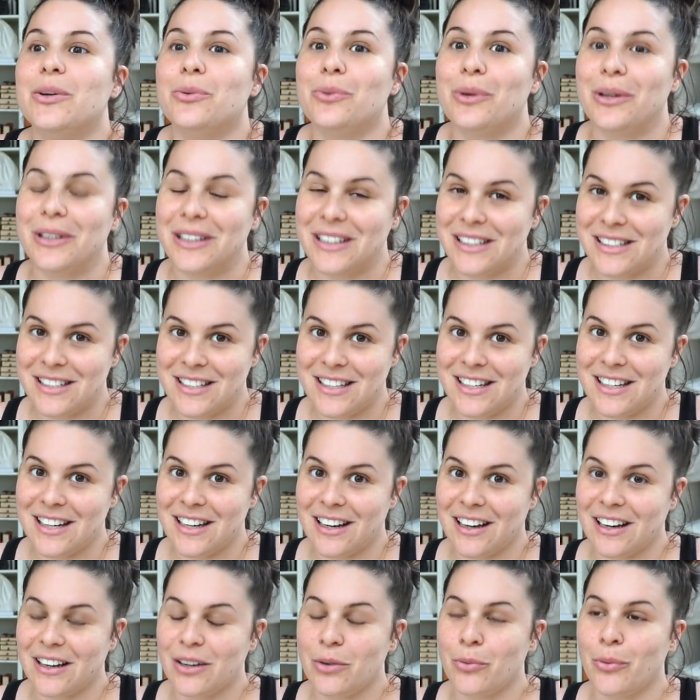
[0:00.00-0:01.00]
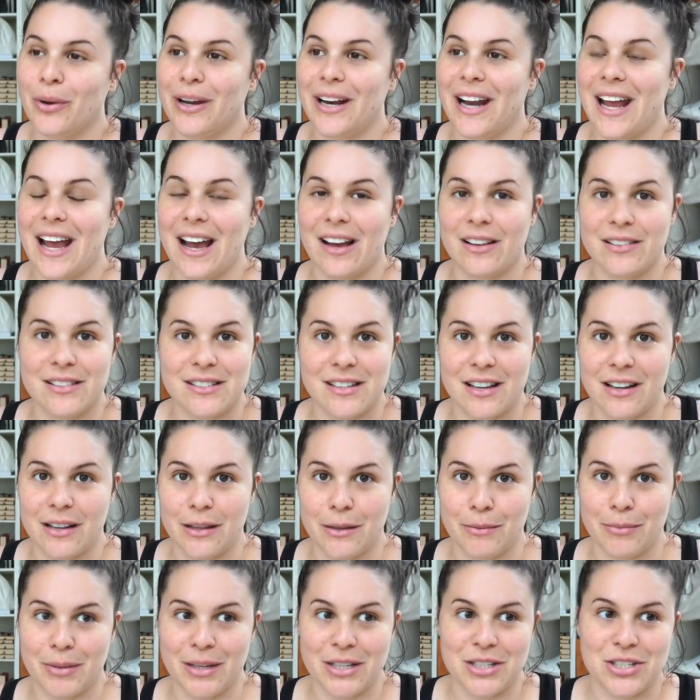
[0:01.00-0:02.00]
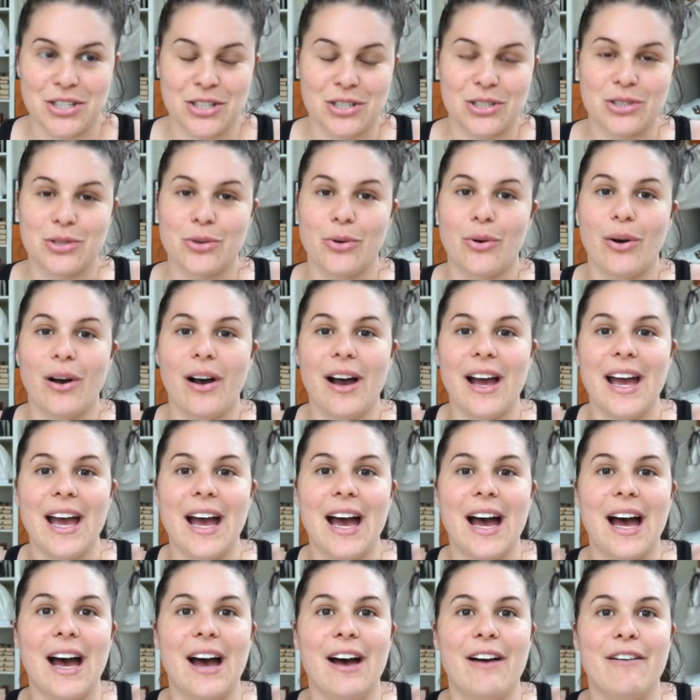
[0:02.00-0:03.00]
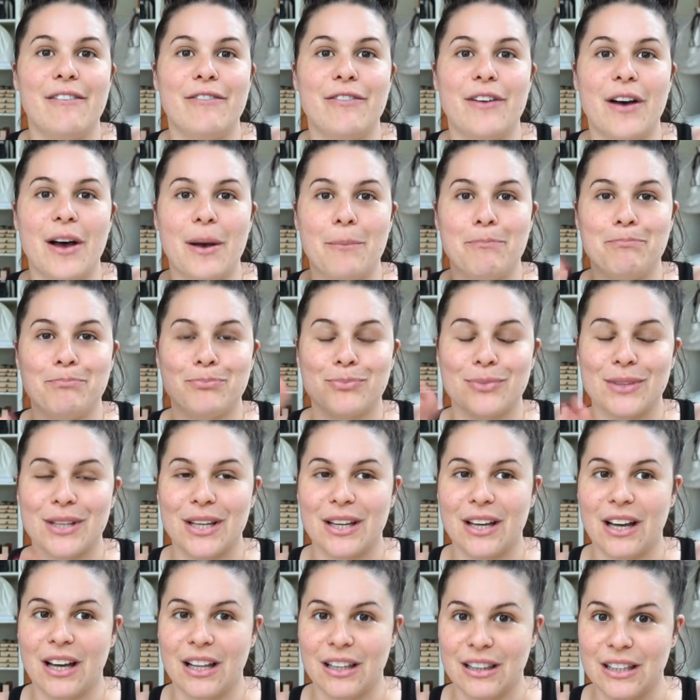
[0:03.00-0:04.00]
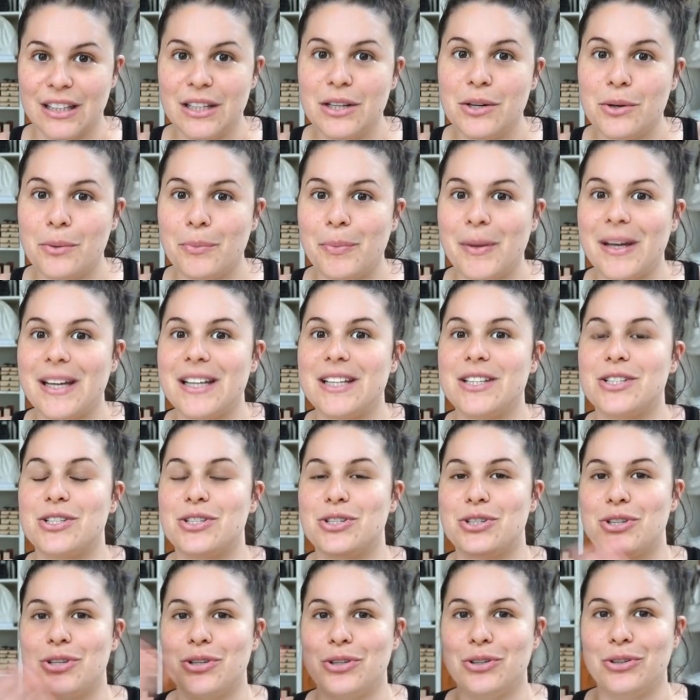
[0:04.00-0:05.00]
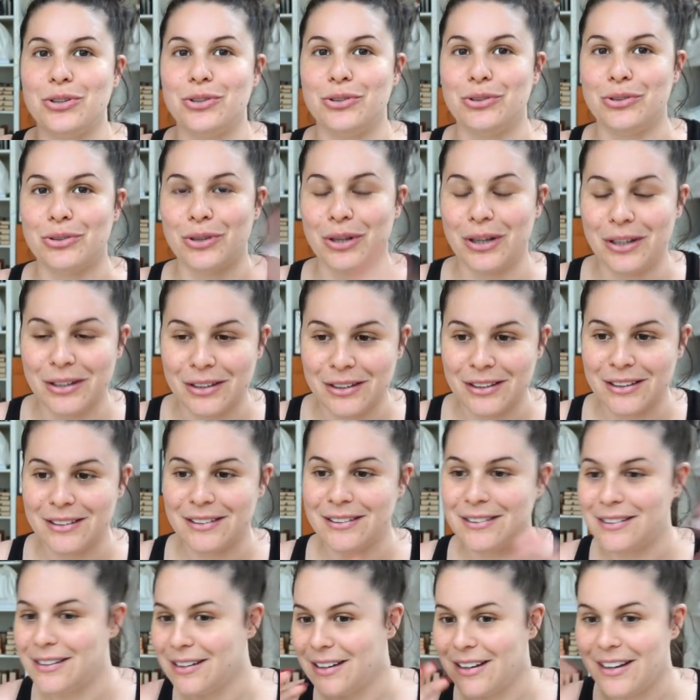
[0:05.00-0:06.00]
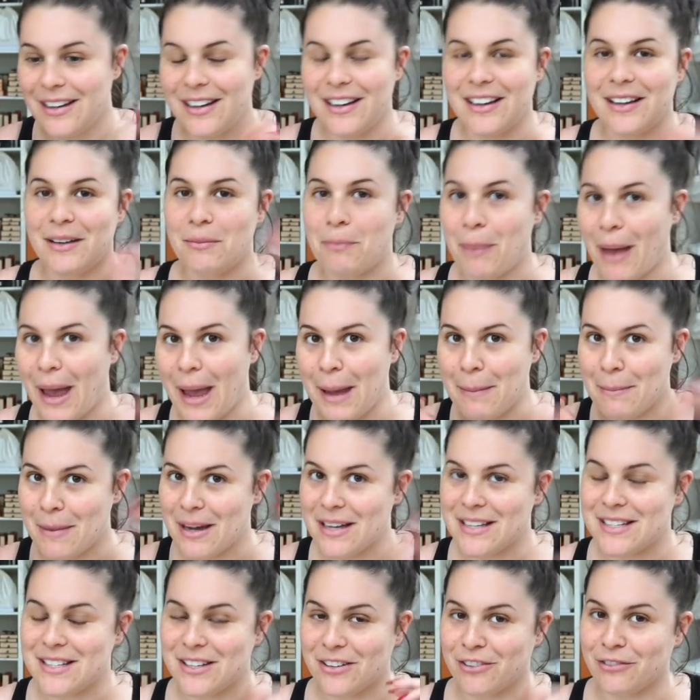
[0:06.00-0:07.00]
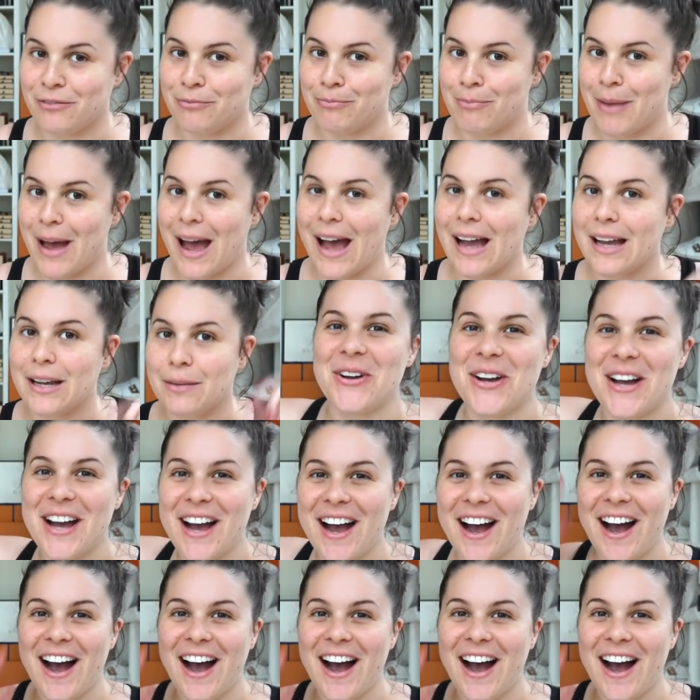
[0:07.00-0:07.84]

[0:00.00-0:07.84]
Well, this year went outside the budget. So I have a little bit to pay myself back.